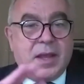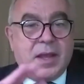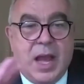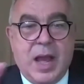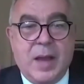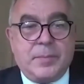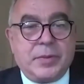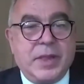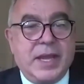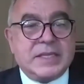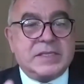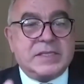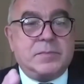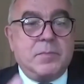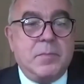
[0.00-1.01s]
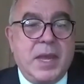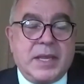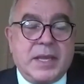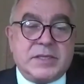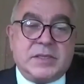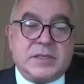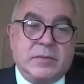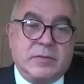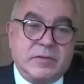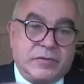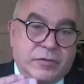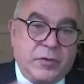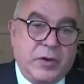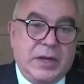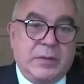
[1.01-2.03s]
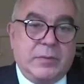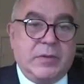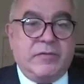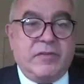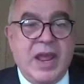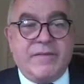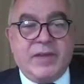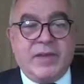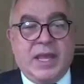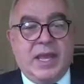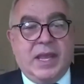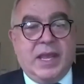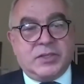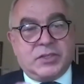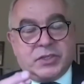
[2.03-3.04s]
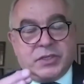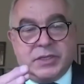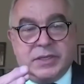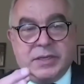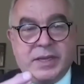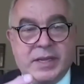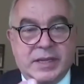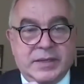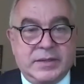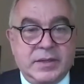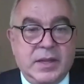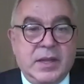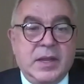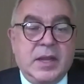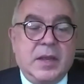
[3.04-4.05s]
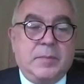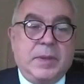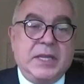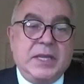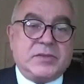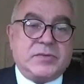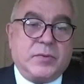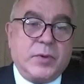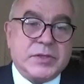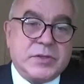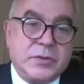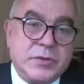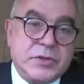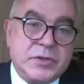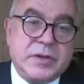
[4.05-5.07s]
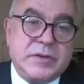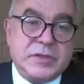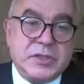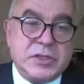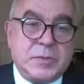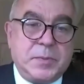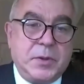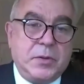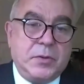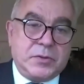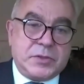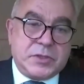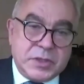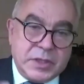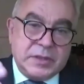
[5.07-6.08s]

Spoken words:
complex mix of freedom of navigation and peaceful resolution of disputes